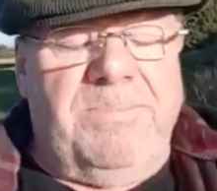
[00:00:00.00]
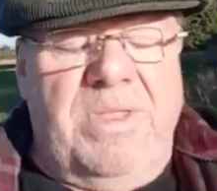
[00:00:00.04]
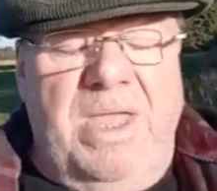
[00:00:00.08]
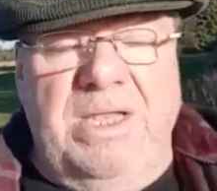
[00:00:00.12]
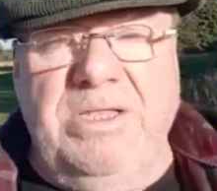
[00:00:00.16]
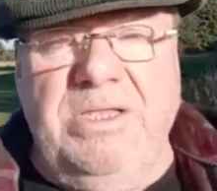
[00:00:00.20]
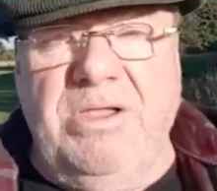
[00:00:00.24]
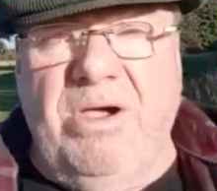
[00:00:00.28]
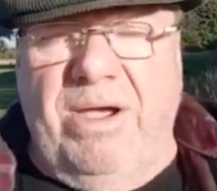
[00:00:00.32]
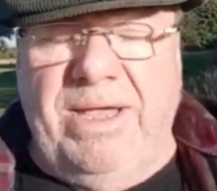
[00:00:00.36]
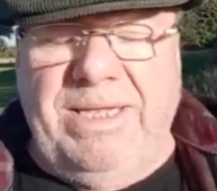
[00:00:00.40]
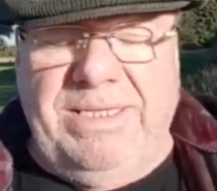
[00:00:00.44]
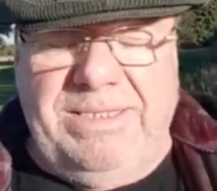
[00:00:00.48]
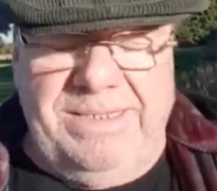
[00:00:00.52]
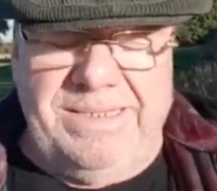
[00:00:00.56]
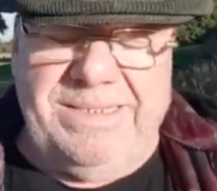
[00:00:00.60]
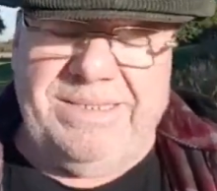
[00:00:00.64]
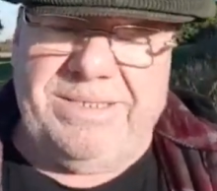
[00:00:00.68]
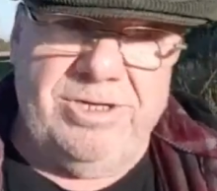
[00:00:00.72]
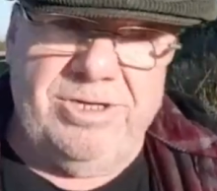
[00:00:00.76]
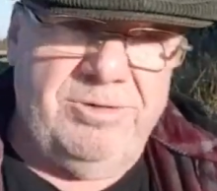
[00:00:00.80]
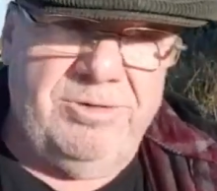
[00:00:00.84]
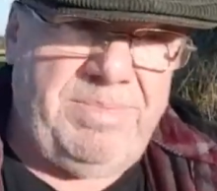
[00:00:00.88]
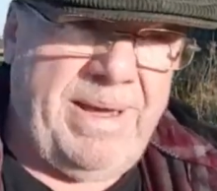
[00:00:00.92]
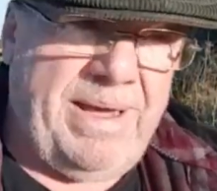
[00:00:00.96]

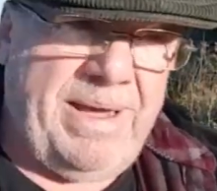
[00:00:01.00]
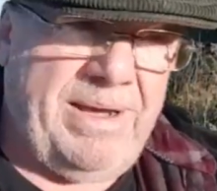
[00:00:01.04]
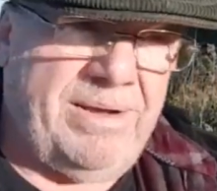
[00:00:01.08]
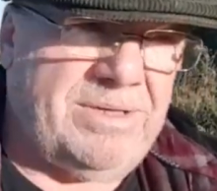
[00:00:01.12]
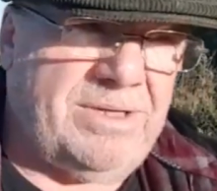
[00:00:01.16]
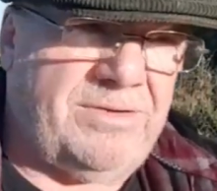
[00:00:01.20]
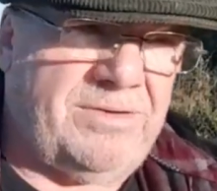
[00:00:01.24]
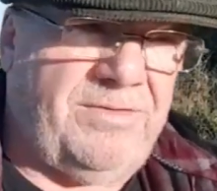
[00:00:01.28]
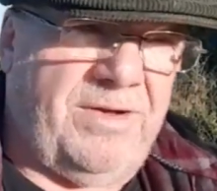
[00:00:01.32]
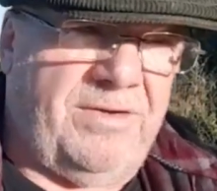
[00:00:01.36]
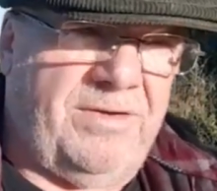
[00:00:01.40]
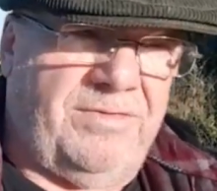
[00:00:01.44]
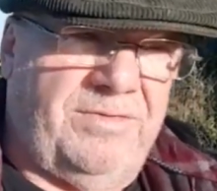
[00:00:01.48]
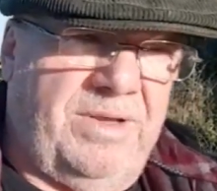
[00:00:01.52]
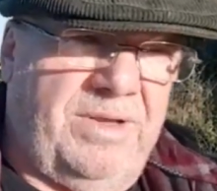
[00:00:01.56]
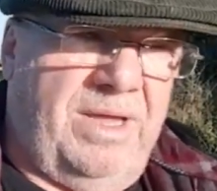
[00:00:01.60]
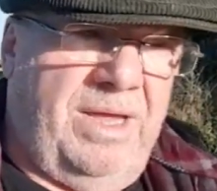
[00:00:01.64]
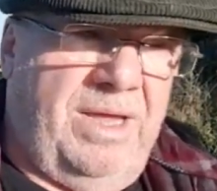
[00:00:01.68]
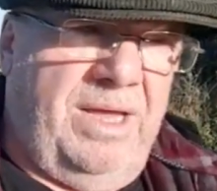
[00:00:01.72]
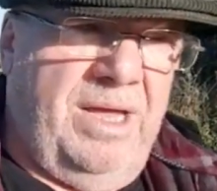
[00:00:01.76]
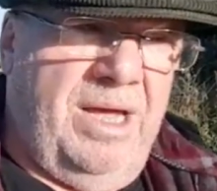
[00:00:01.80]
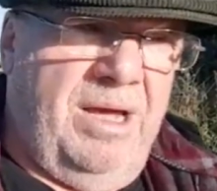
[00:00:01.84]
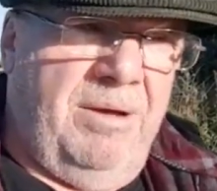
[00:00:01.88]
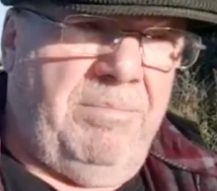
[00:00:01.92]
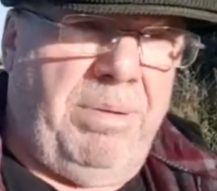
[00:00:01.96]

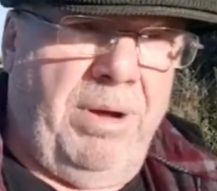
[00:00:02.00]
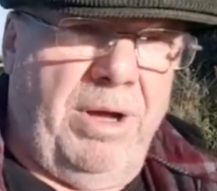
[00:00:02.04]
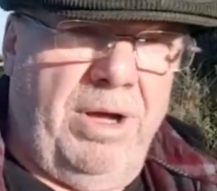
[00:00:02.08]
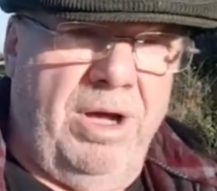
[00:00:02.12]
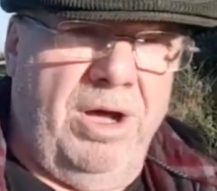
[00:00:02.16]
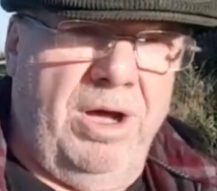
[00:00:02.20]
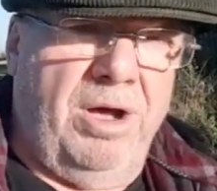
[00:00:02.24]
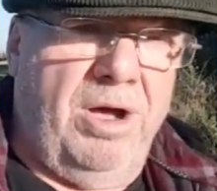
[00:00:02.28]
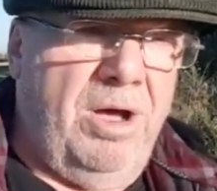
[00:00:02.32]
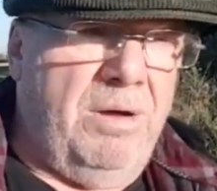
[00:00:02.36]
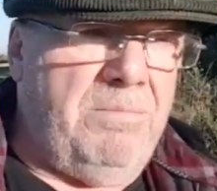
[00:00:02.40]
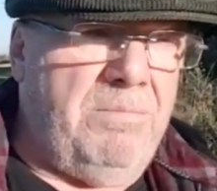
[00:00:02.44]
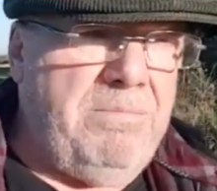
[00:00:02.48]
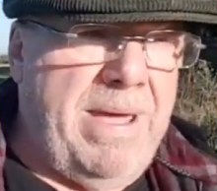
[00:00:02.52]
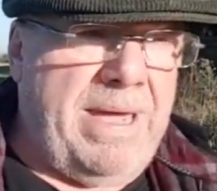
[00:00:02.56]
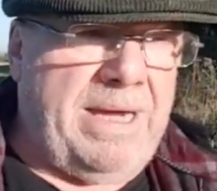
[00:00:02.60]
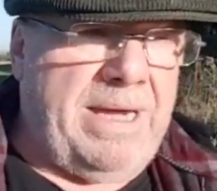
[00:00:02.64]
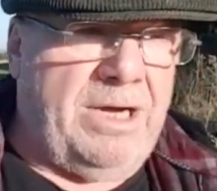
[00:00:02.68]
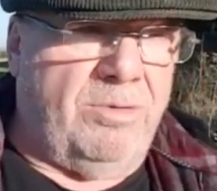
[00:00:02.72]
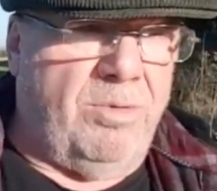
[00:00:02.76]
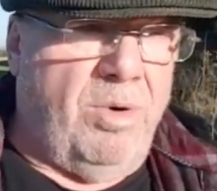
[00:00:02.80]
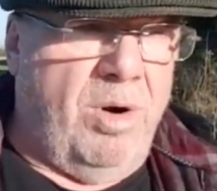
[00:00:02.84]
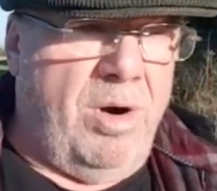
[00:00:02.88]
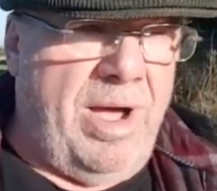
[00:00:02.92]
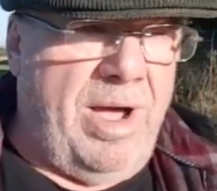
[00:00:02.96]
£92.50 per
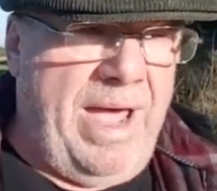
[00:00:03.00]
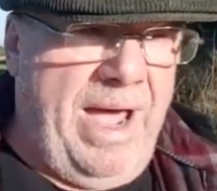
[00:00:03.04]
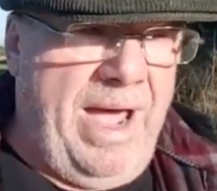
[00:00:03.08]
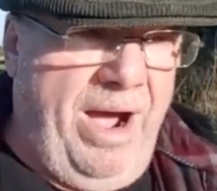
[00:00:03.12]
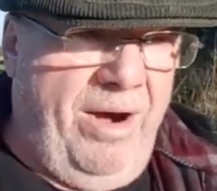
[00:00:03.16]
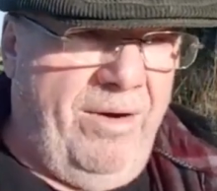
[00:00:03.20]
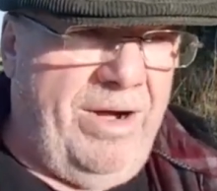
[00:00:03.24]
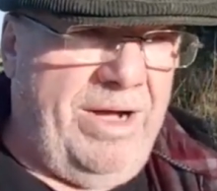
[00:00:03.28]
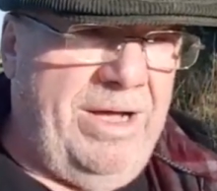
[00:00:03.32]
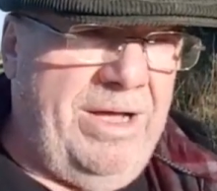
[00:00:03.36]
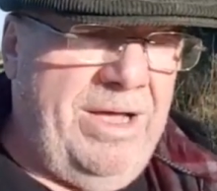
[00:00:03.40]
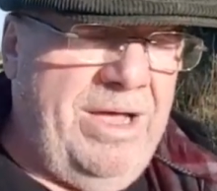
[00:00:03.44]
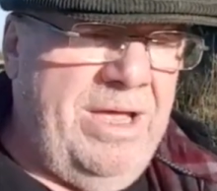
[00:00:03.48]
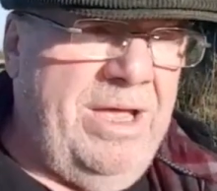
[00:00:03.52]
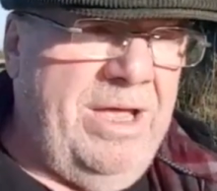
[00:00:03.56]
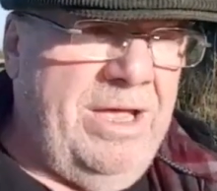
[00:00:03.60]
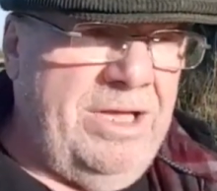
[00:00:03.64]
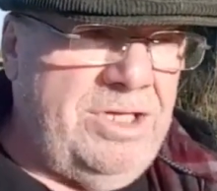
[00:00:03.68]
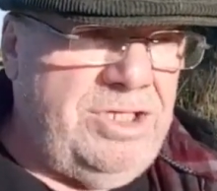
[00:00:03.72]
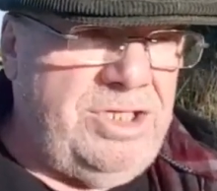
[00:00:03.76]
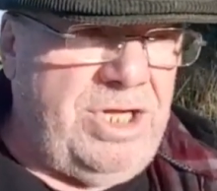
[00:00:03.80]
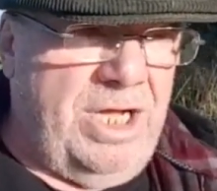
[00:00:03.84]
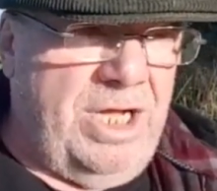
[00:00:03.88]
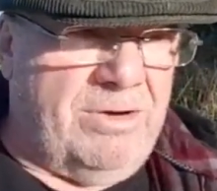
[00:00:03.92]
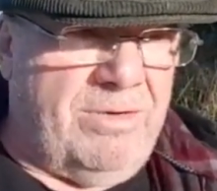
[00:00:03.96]
megawatt hour
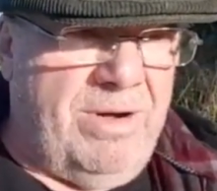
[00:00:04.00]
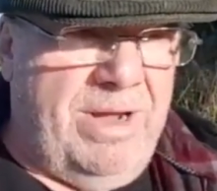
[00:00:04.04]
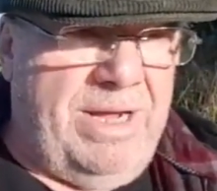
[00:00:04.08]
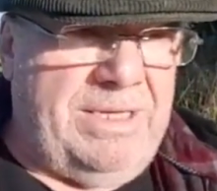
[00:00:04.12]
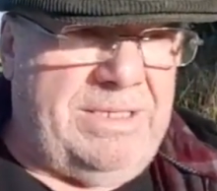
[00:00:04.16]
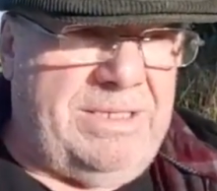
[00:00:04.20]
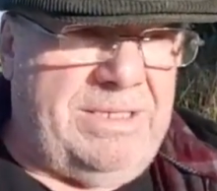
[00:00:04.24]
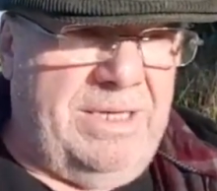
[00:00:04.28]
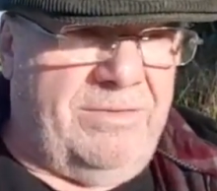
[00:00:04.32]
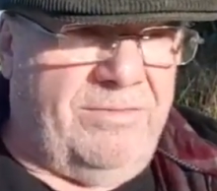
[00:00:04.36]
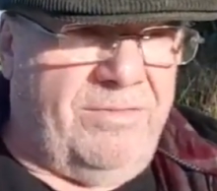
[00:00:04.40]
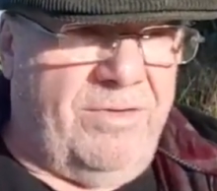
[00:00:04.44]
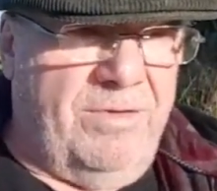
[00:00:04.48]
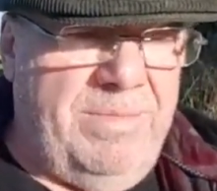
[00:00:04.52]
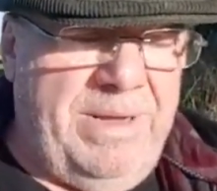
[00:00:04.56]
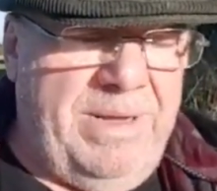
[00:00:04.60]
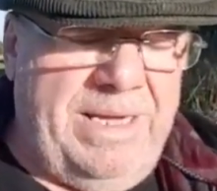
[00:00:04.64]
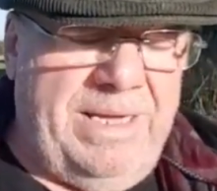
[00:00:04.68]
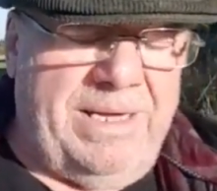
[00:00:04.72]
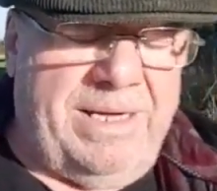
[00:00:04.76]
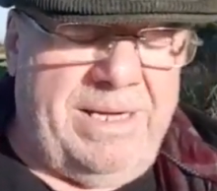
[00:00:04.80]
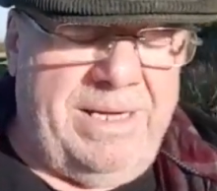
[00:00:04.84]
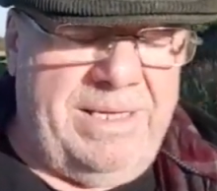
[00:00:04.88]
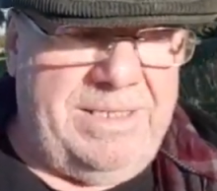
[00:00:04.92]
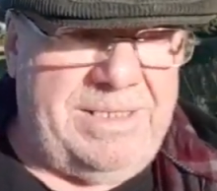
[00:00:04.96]
generated from
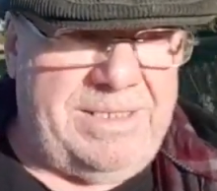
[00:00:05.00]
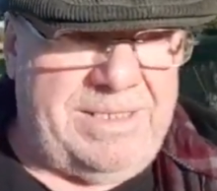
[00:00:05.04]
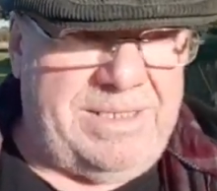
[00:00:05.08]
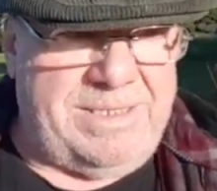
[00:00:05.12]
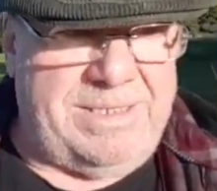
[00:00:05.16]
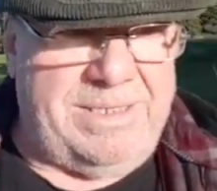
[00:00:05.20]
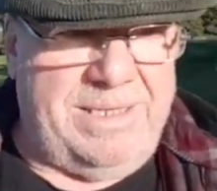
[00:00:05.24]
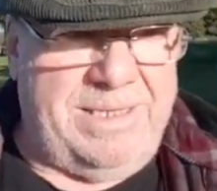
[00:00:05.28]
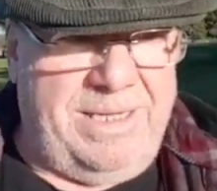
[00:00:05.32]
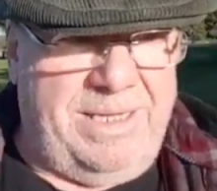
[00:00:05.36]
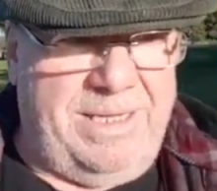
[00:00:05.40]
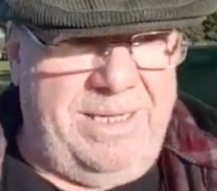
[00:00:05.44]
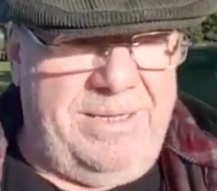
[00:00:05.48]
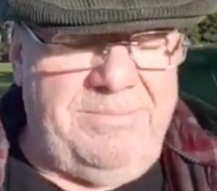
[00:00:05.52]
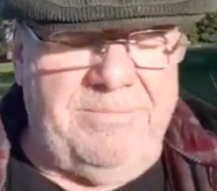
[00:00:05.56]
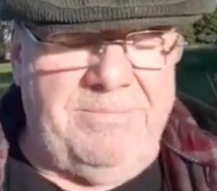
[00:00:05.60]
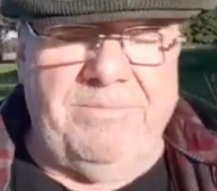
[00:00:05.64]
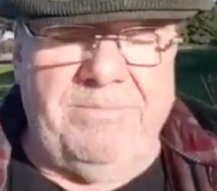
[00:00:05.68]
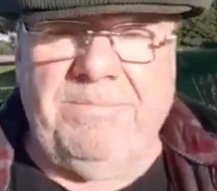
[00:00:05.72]
Hinkley C.